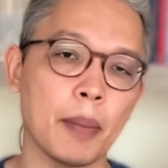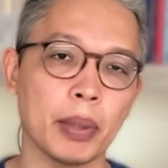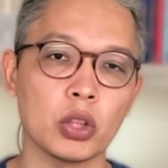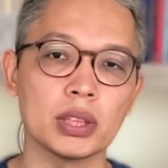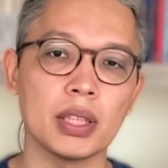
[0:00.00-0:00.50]
on
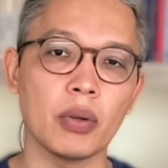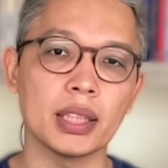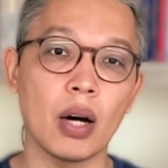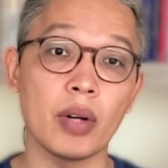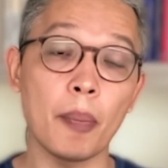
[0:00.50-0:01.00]
the screen,
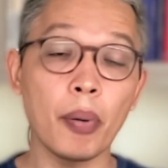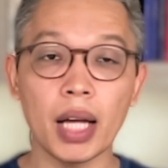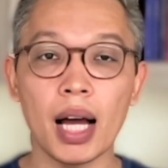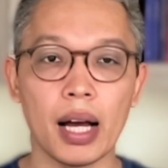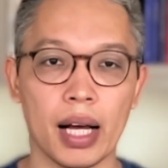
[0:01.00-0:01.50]
because
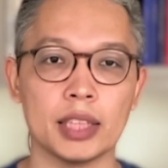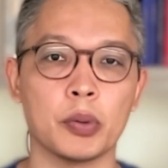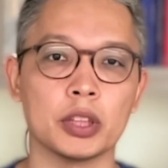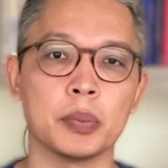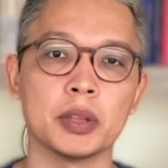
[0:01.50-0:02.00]
I believe
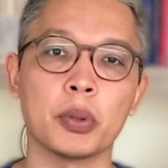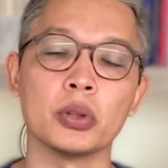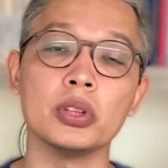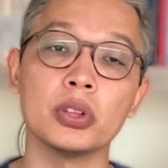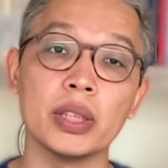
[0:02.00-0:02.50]
you will like
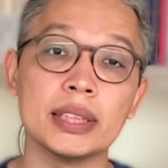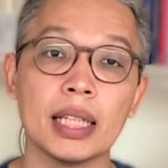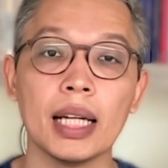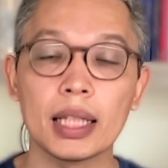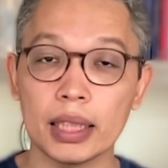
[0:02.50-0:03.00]
it.
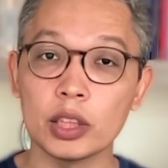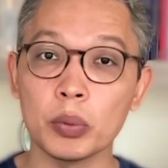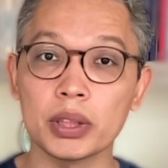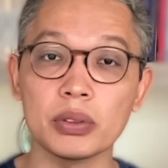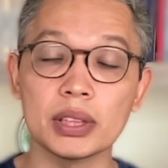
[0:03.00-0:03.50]

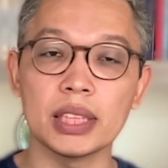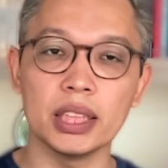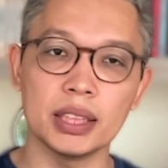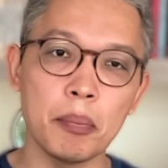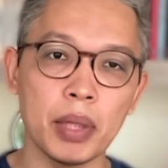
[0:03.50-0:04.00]
Also click
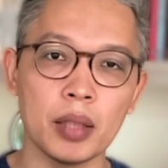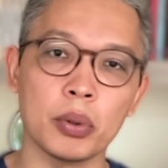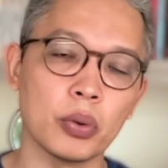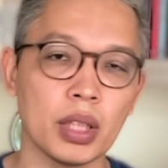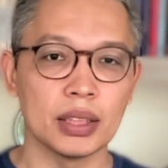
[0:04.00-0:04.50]
on
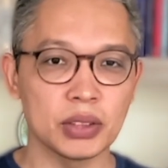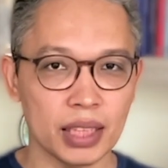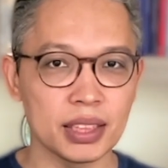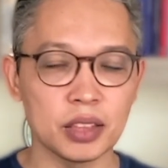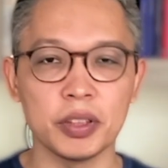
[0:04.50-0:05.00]
Become a
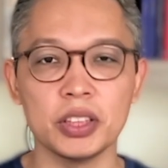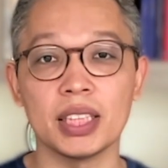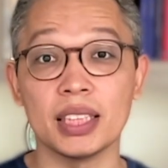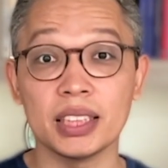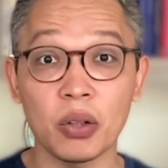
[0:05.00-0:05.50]
Member
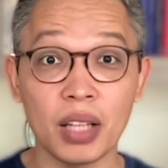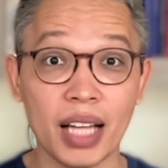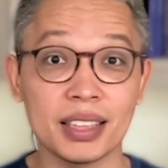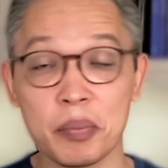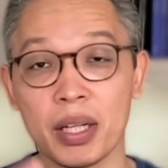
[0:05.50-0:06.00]
and support
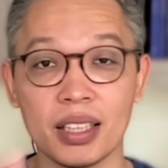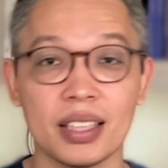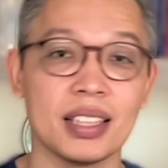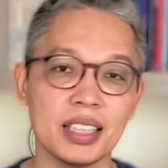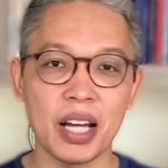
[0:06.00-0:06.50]
our upcoming
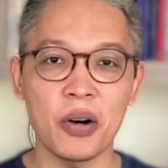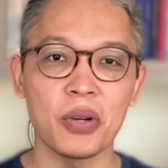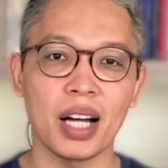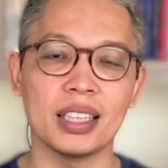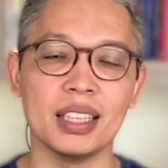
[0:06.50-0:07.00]

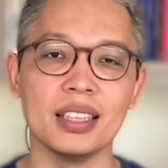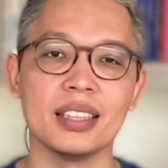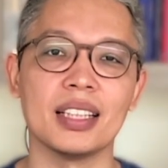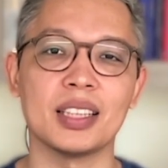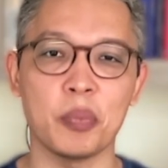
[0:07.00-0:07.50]
productions.
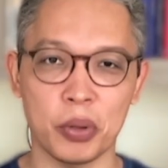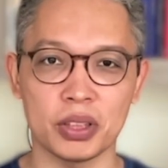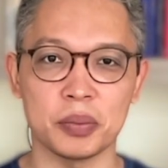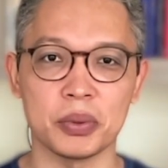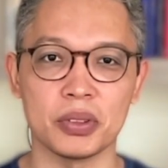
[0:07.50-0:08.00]
See you
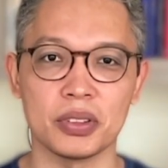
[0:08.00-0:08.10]
soon.